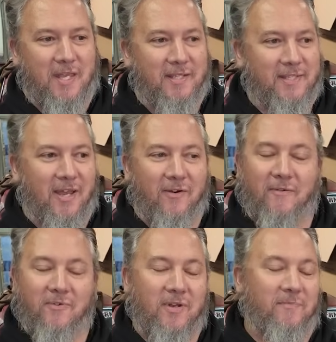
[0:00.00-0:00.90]
So
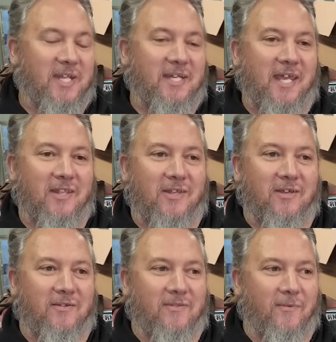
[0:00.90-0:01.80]
I've already been down
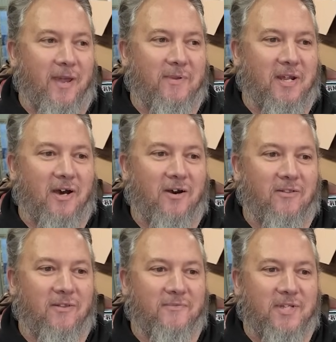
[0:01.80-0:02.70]
the rabbit
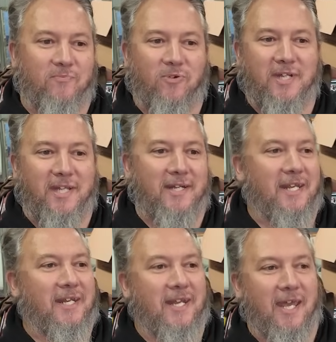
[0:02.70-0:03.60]
hole of just printing
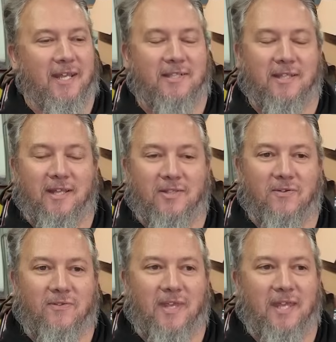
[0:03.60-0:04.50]
knickknacks and that
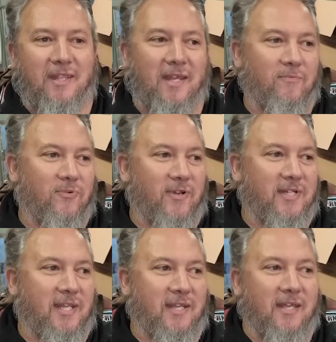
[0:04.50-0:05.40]
sort of thing, and then
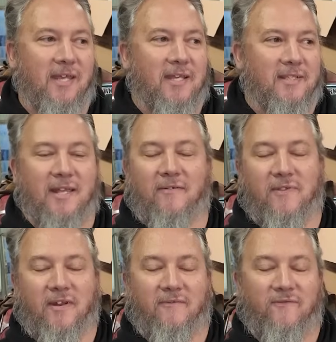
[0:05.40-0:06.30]
printing stuff
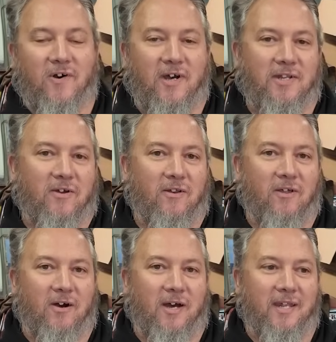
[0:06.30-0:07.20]
that I find
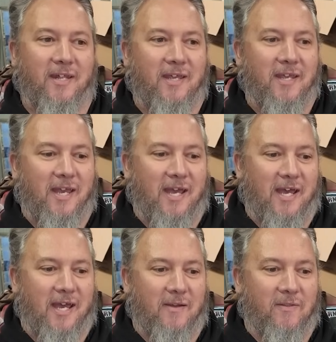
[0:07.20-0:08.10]
online,
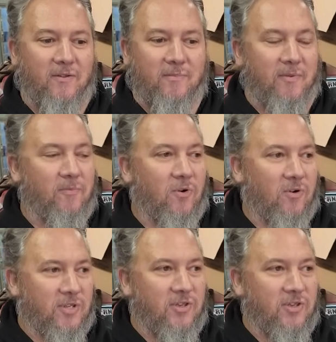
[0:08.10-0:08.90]
a little bit more